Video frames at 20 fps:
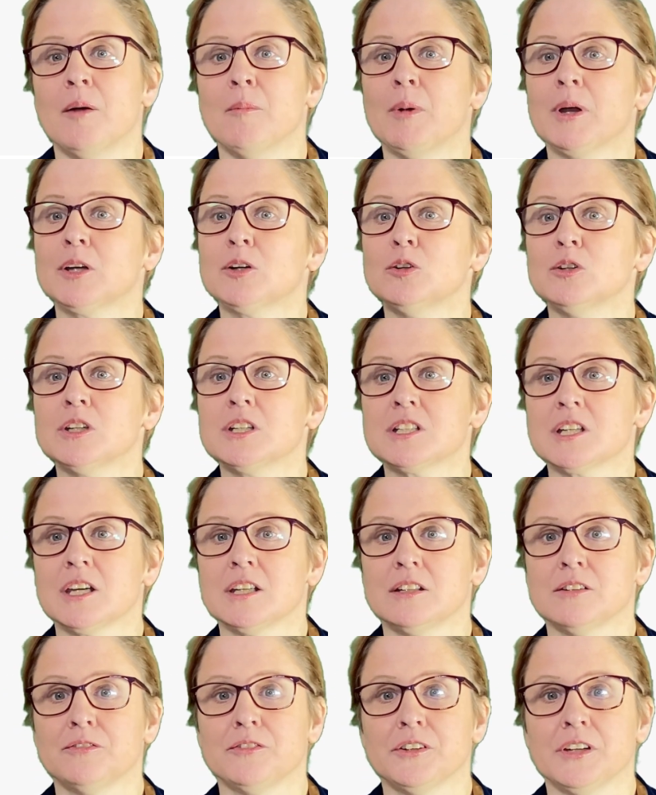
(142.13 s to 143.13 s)
my colleagues
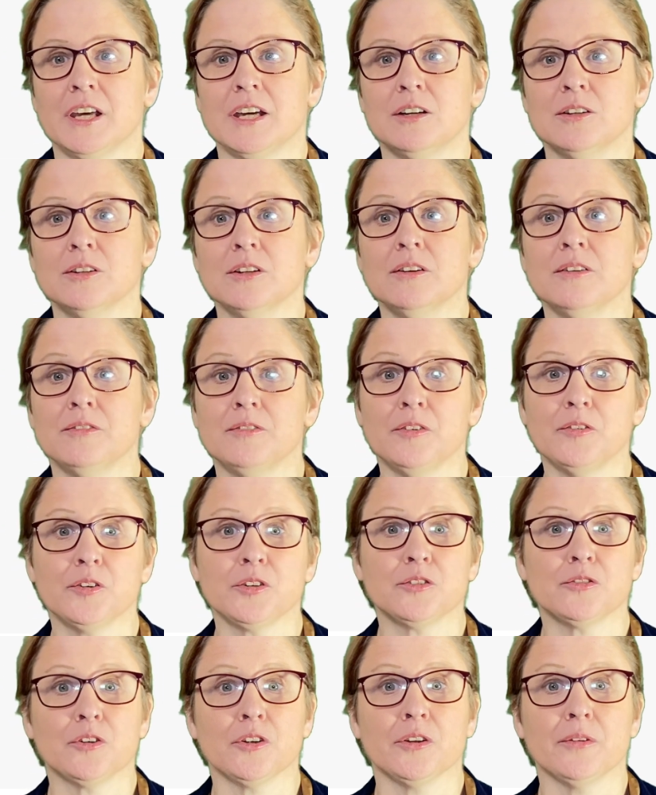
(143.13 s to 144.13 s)
Gitte van Helden,
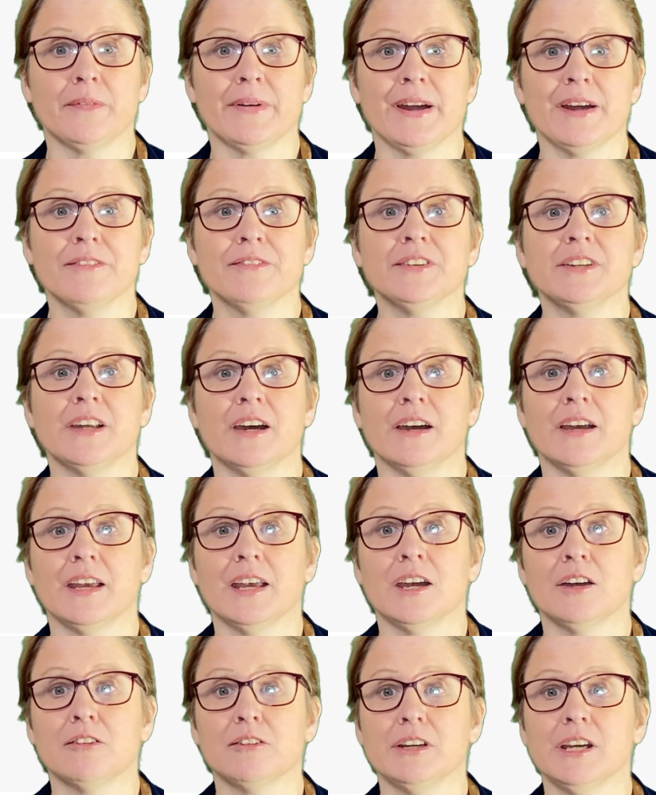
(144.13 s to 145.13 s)
Vivian van der Werf and
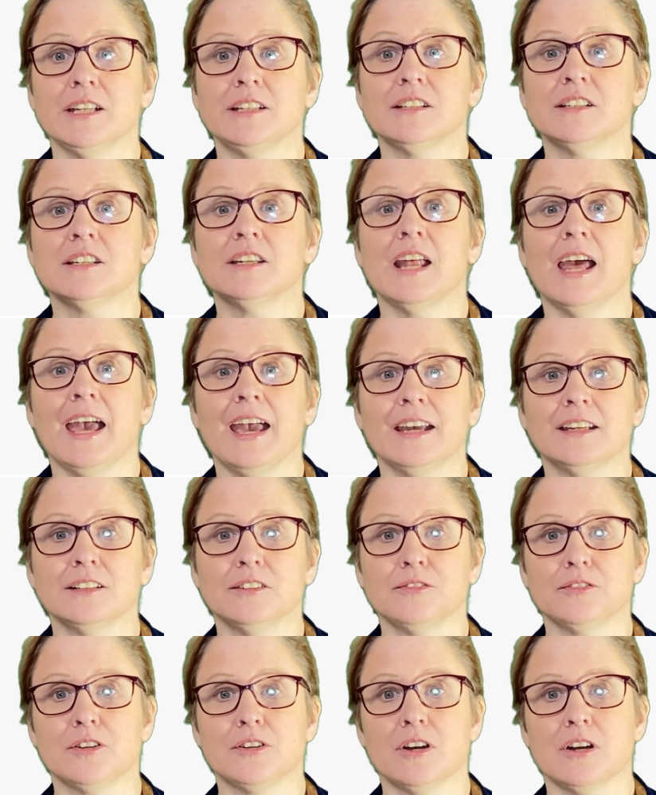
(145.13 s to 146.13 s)
I created an
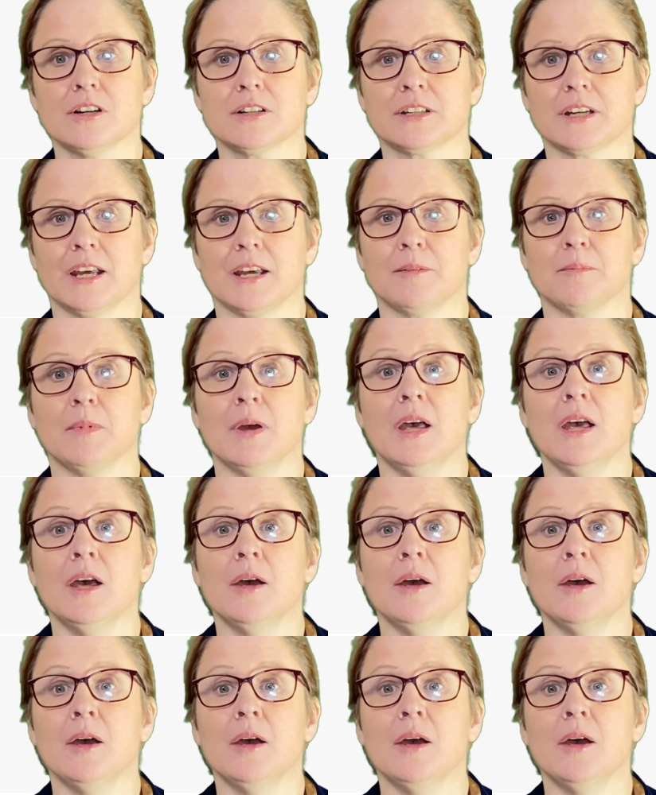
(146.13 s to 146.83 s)
active card game